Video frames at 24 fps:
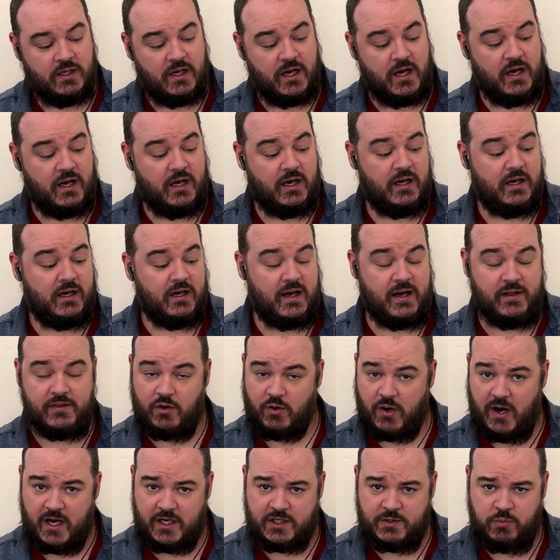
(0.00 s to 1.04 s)
on the
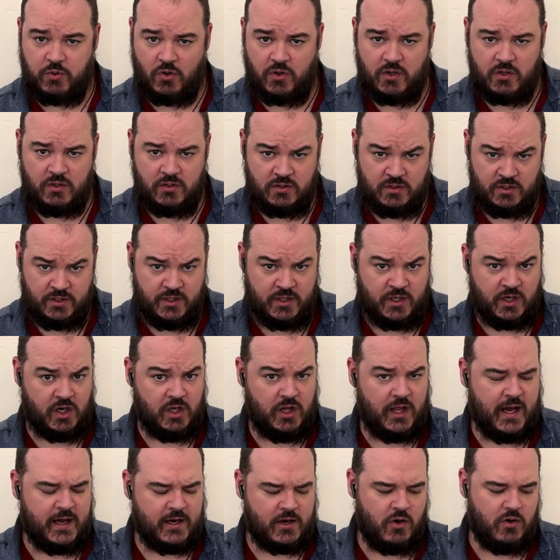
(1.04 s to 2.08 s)
rocks pour in our
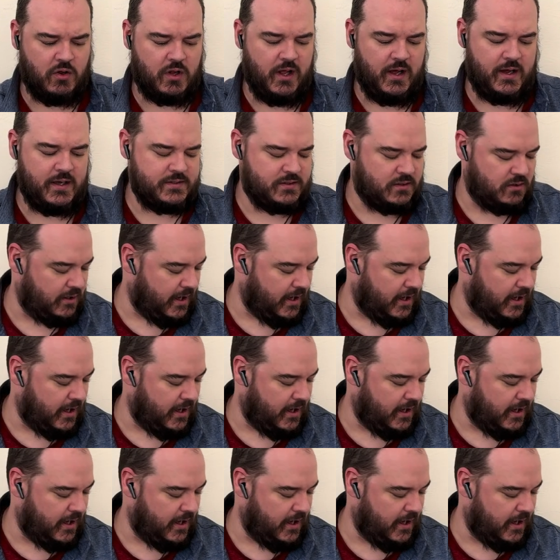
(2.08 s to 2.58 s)
Lago glass.